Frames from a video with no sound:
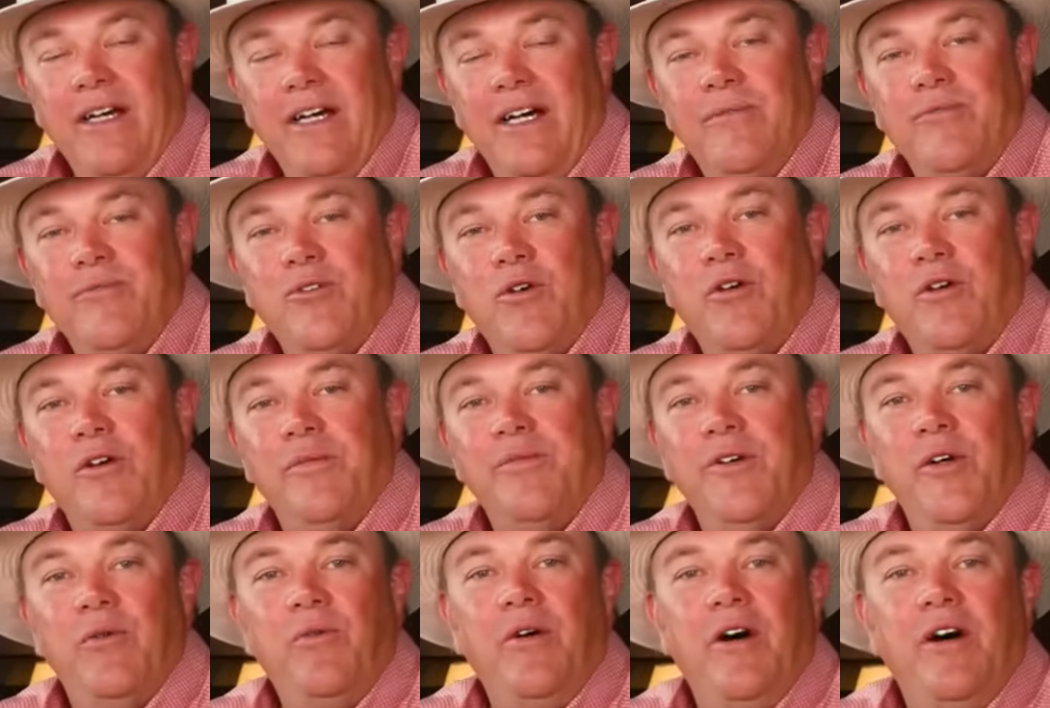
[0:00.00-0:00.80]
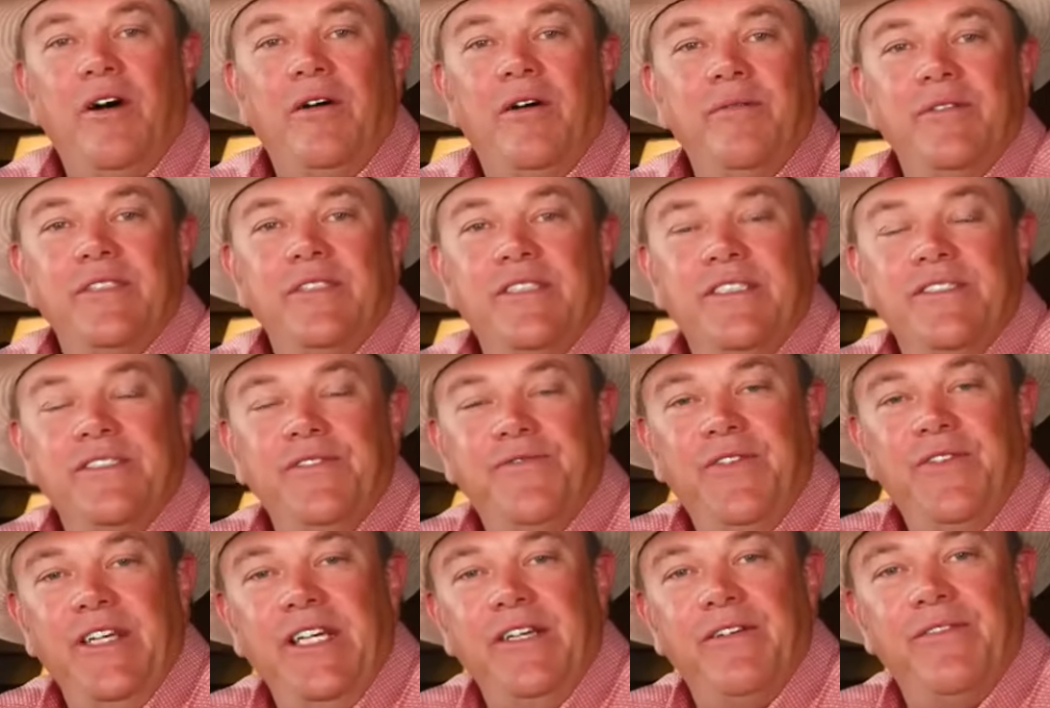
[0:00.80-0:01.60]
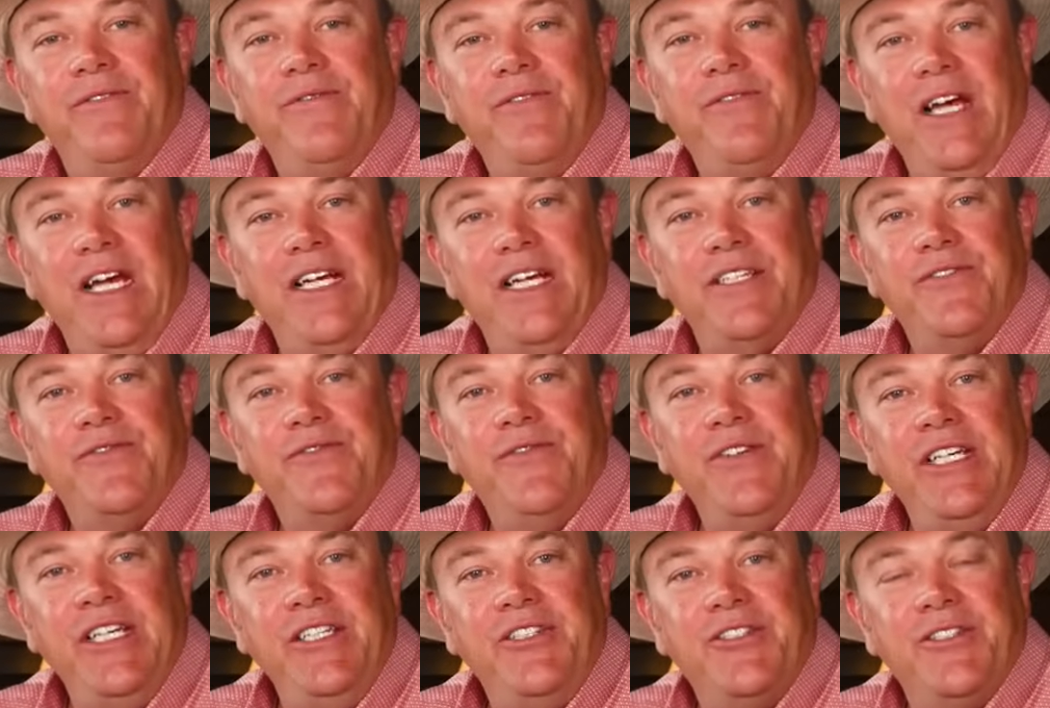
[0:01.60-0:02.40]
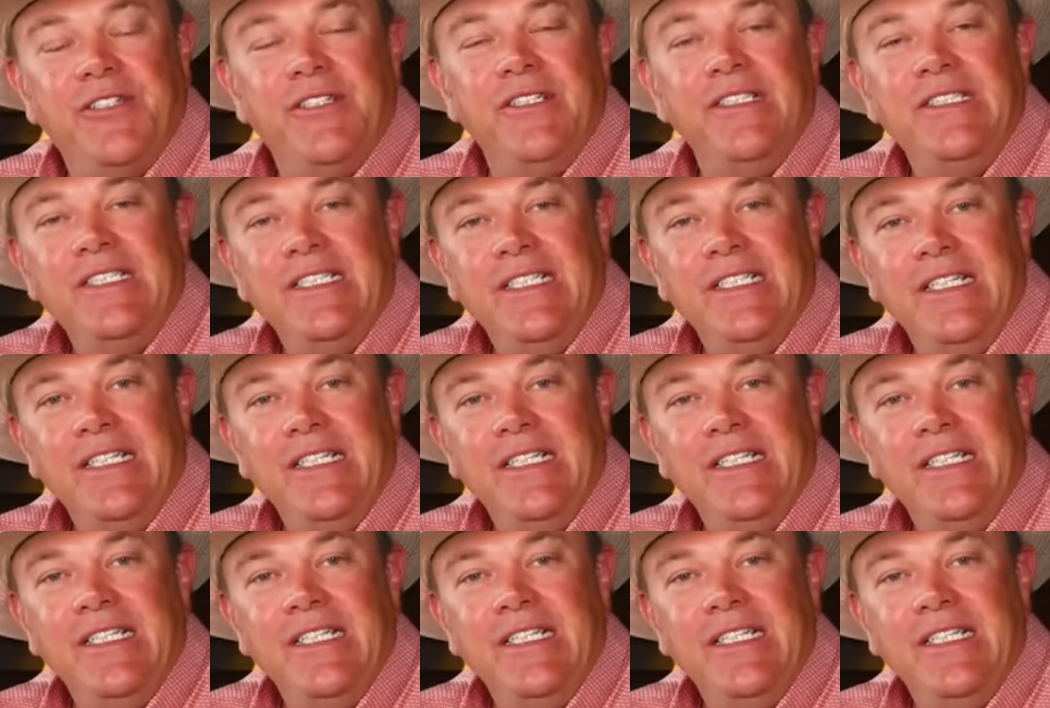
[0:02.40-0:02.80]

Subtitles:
I'm Corbett Wall with this Feeder Flash feature.